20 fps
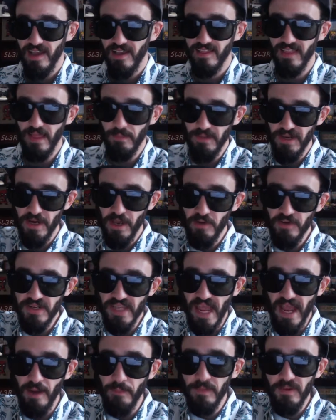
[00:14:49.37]
Let me know
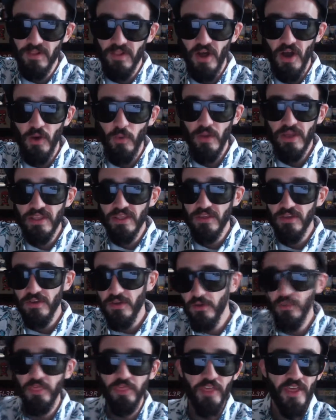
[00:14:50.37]
down below what
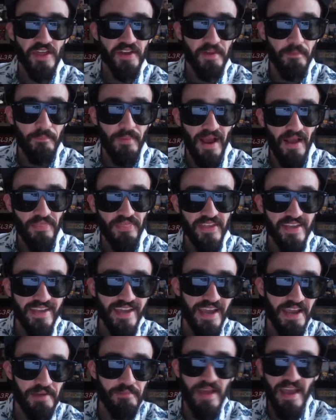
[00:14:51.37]
you think about the
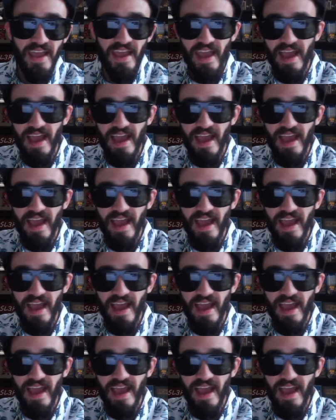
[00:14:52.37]
game.